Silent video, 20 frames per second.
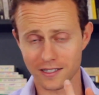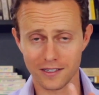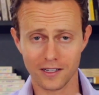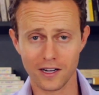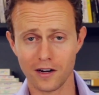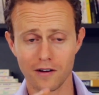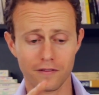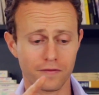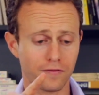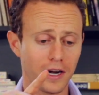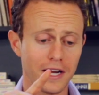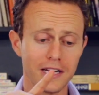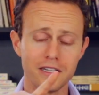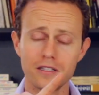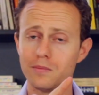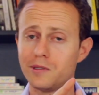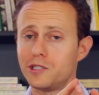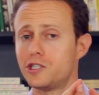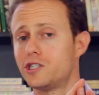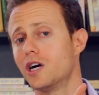and they're
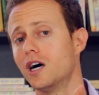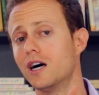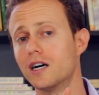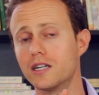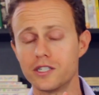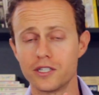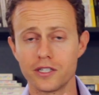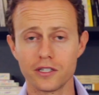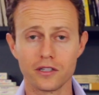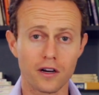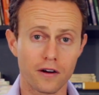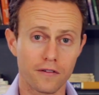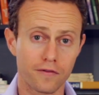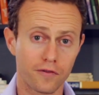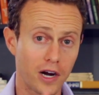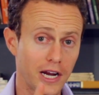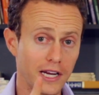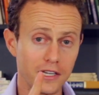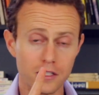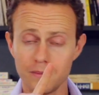afraid to be judged, and they're
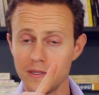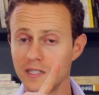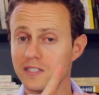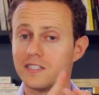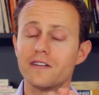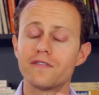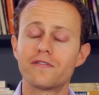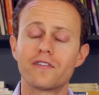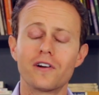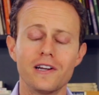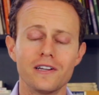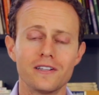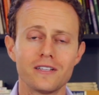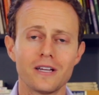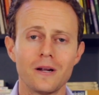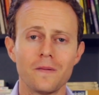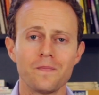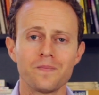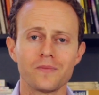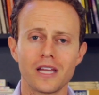afraid to be different.
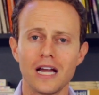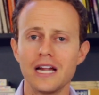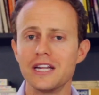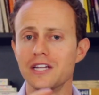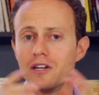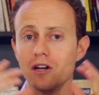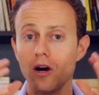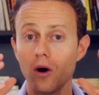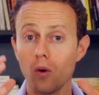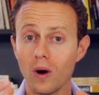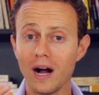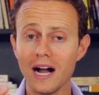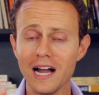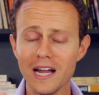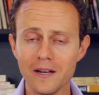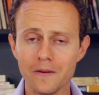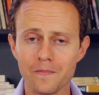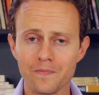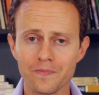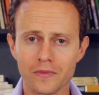And you know
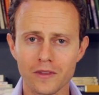what?